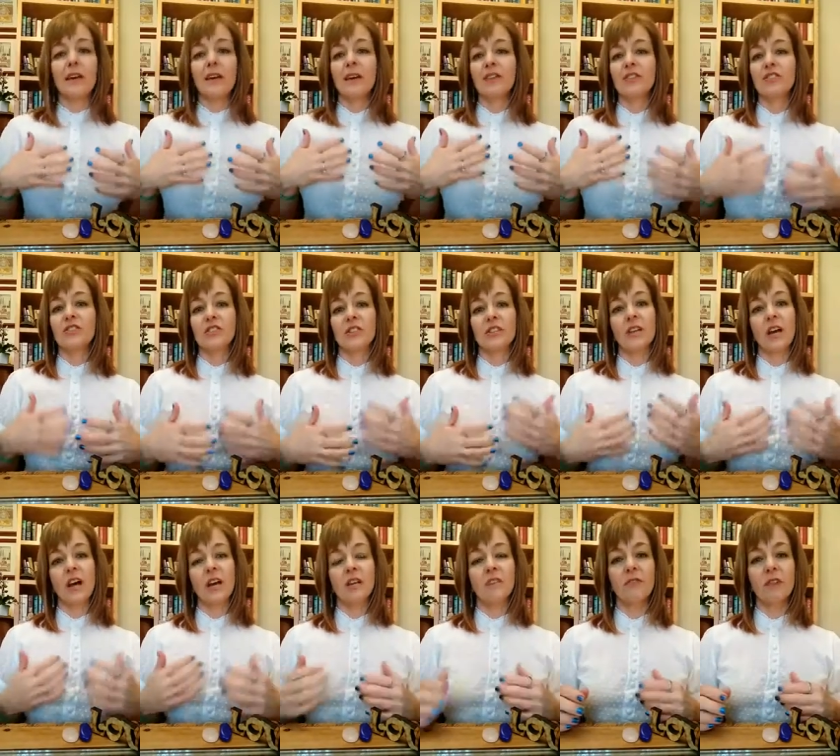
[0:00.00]
it's just
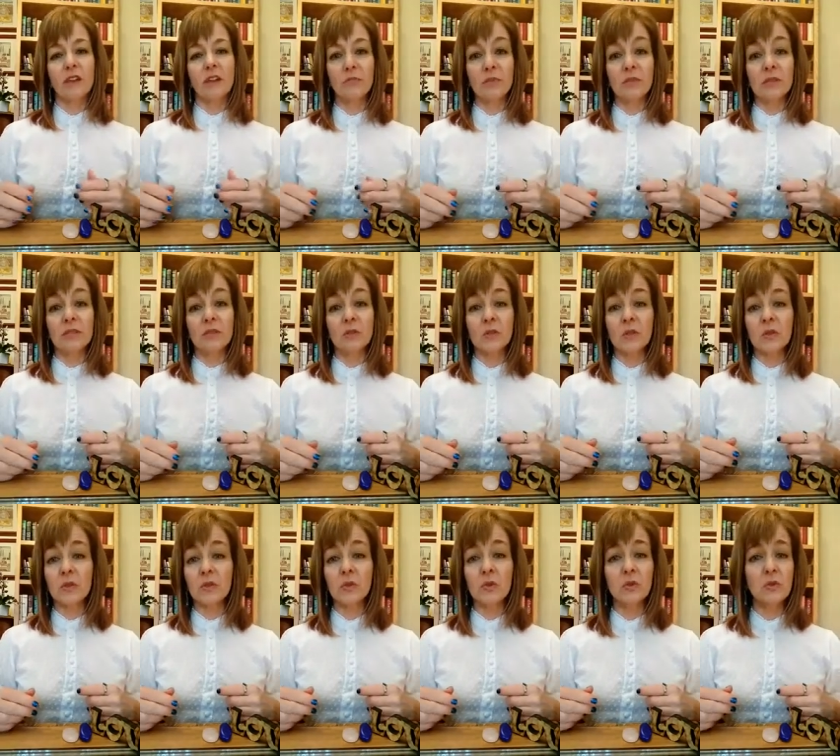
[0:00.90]
kind of like business
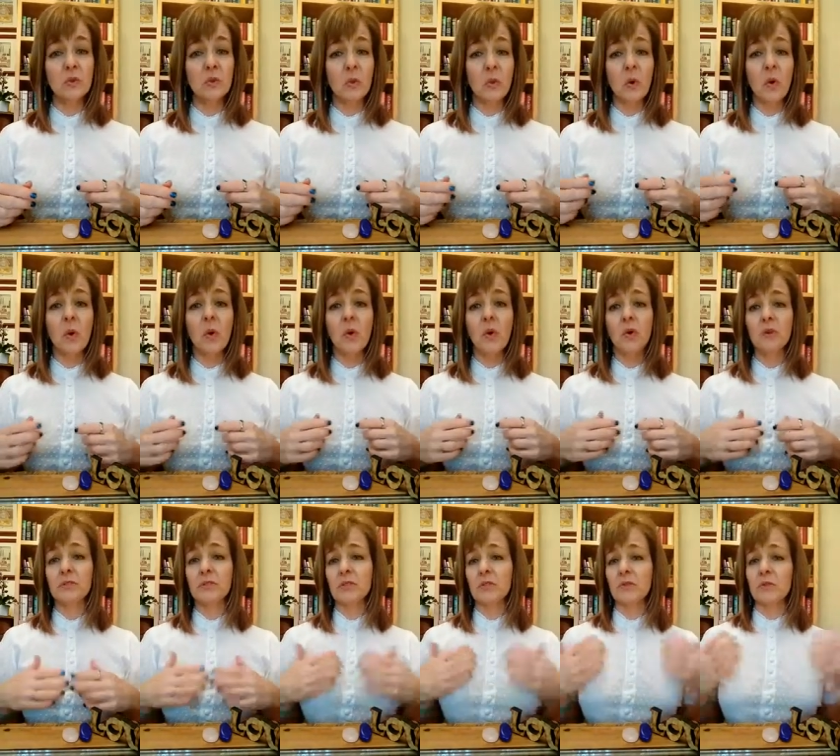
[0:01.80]
as usual?
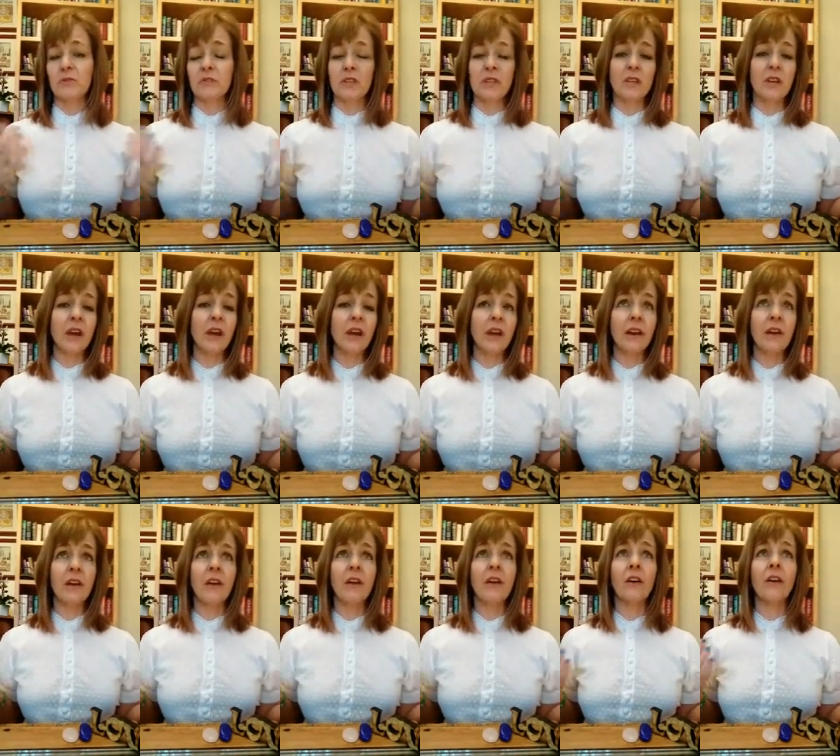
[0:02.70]
Do you even
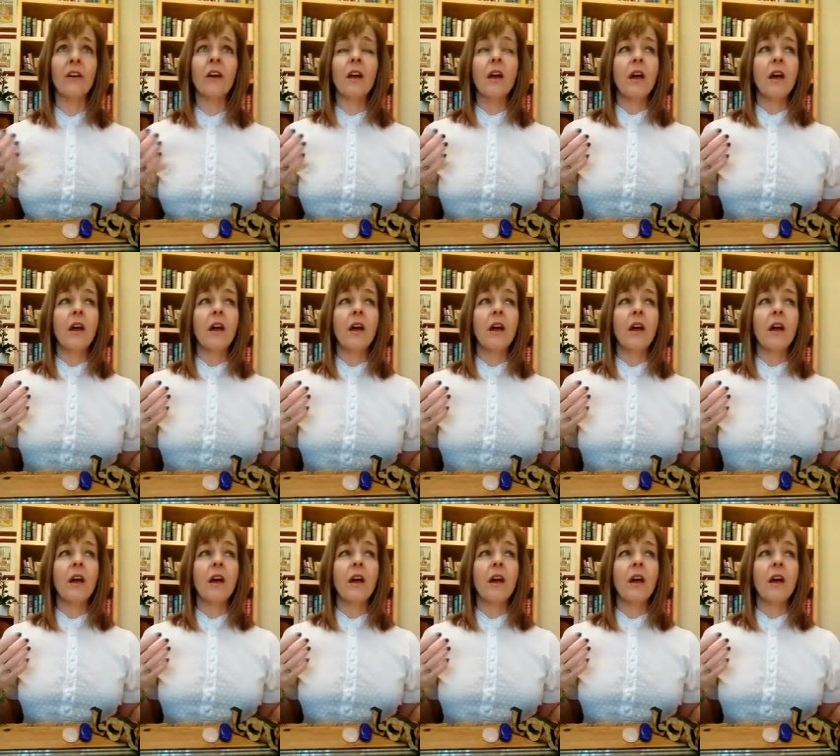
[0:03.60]
care?